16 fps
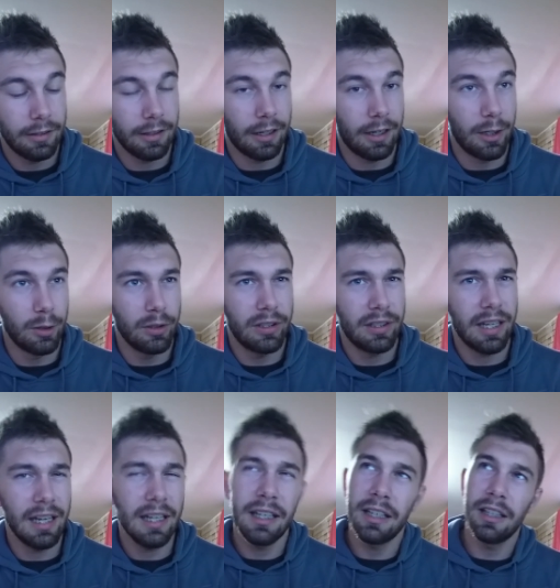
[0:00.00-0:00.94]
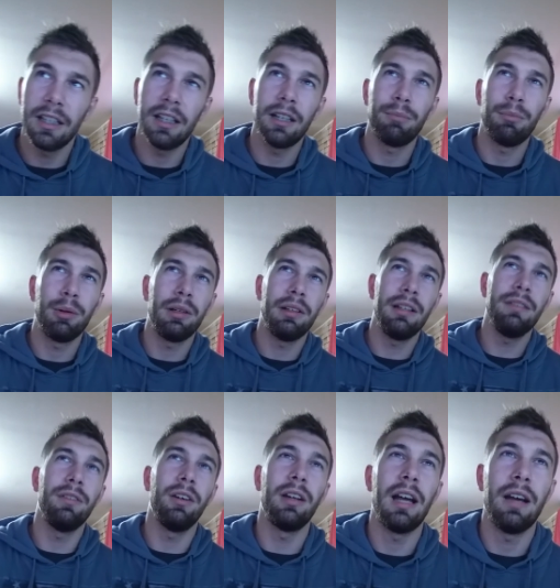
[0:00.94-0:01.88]
I was taking it, I
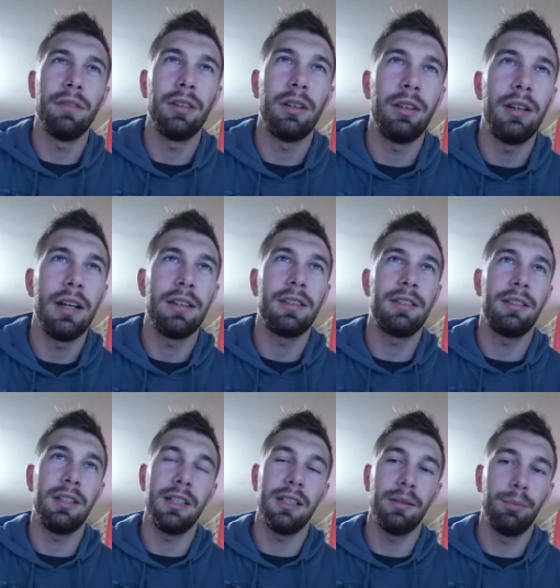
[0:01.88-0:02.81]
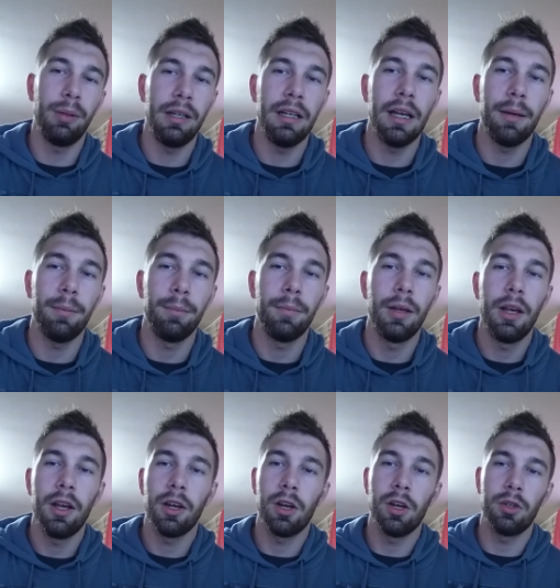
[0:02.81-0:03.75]
believe I'd have it around 6 PM,
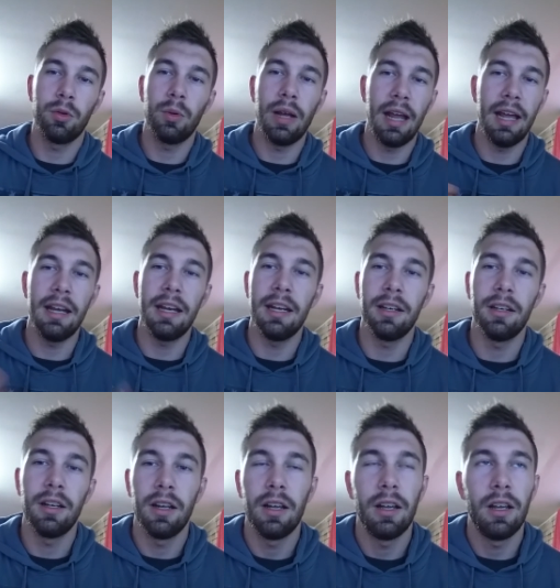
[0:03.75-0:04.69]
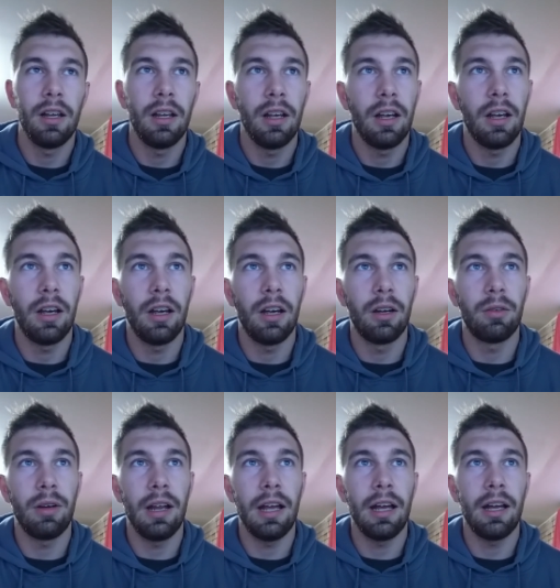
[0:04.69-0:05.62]
because it would head in
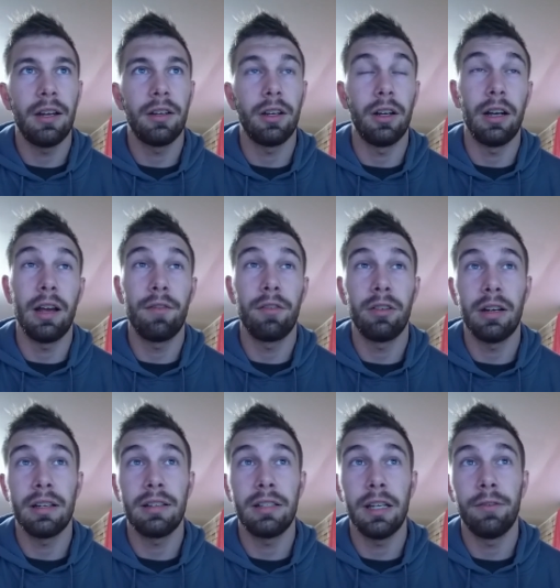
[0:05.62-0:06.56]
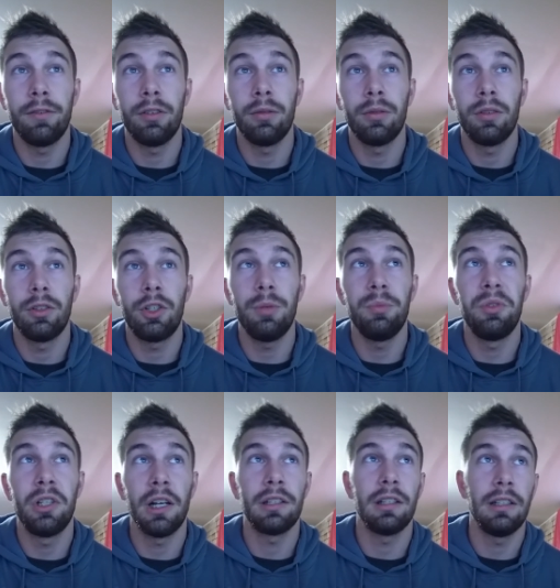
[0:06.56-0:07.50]
around, I have it around 7. Gym
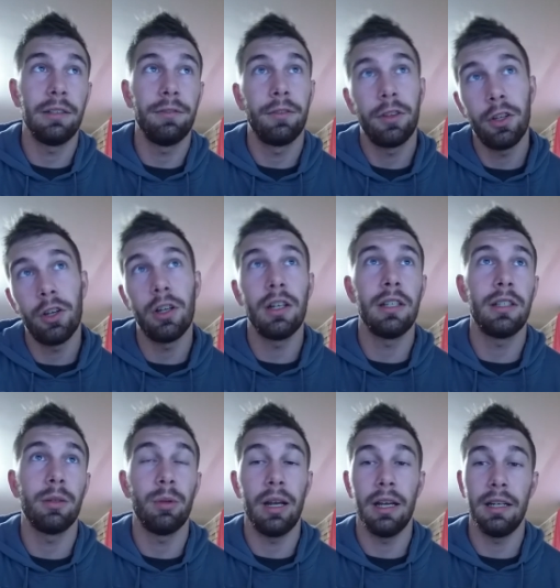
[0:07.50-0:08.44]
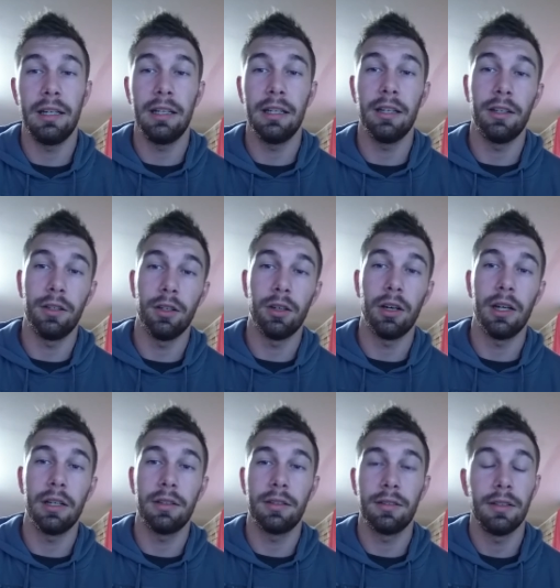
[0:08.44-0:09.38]
shuts 11:30, so we're heading out at
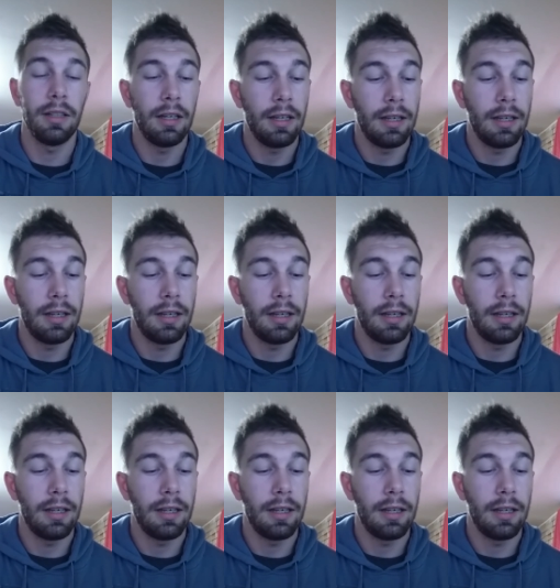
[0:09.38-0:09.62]
nights.